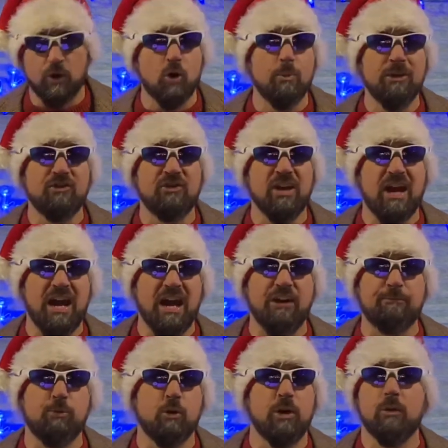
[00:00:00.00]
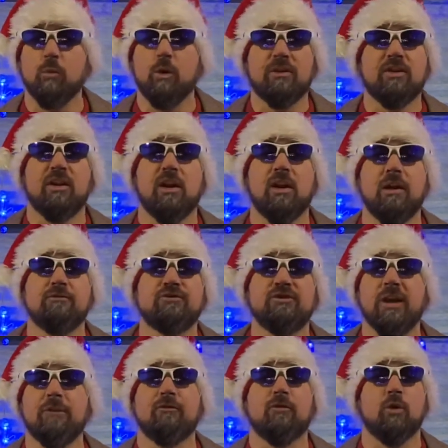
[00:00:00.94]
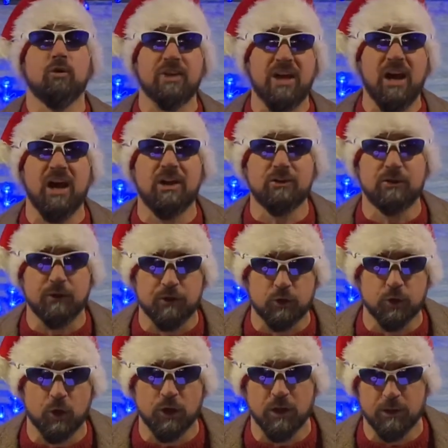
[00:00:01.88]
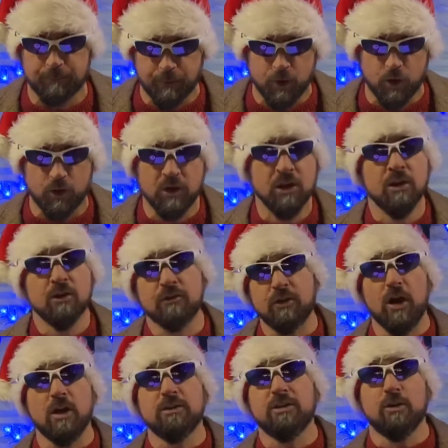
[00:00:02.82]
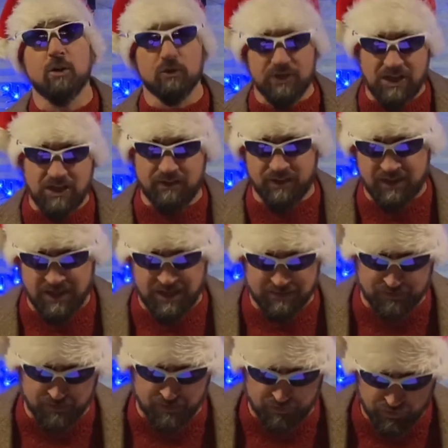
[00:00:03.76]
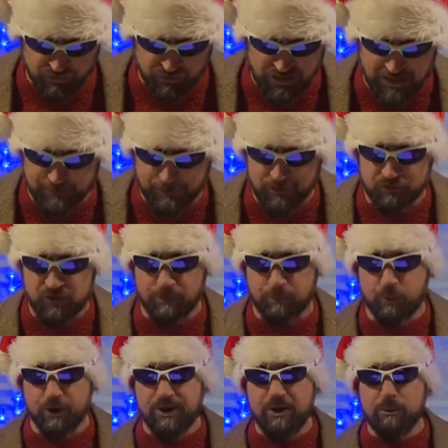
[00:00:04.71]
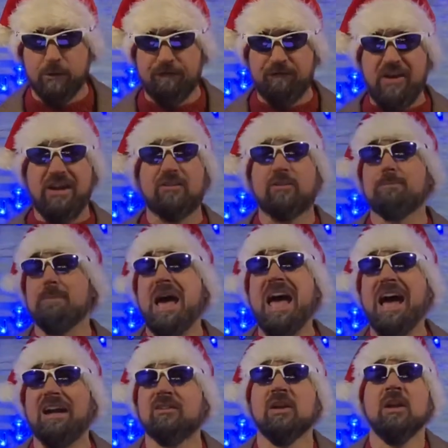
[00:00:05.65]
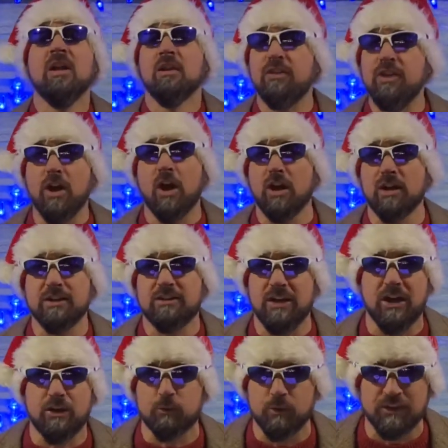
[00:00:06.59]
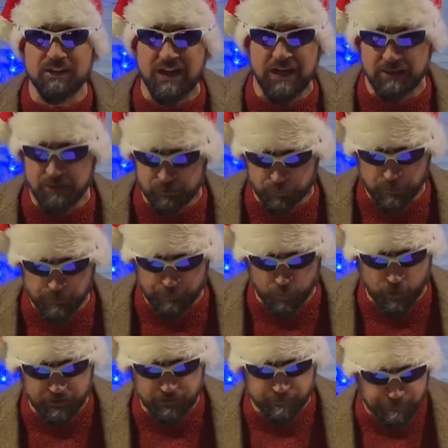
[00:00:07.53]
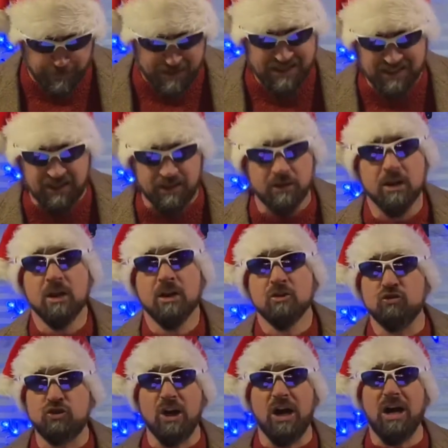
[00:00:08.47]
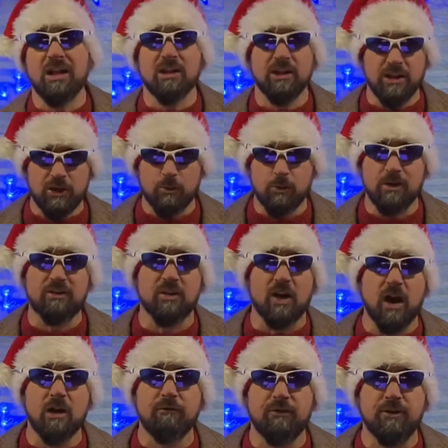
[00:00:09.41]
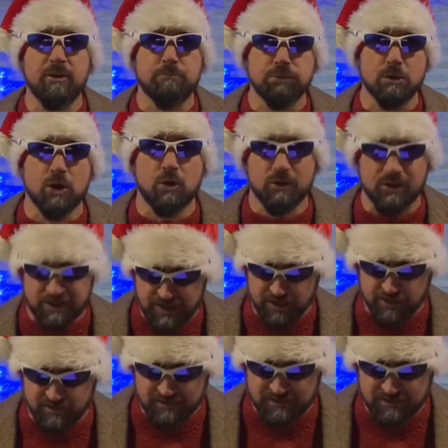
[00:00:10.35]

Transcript: OBJ a half point, wasn't enough. Jeff goes on to the toilet bowl. Salty goes on to the consolation championship where he will face Matt, the architect, with 93 points, beating John Linkowitz of the blown Achilles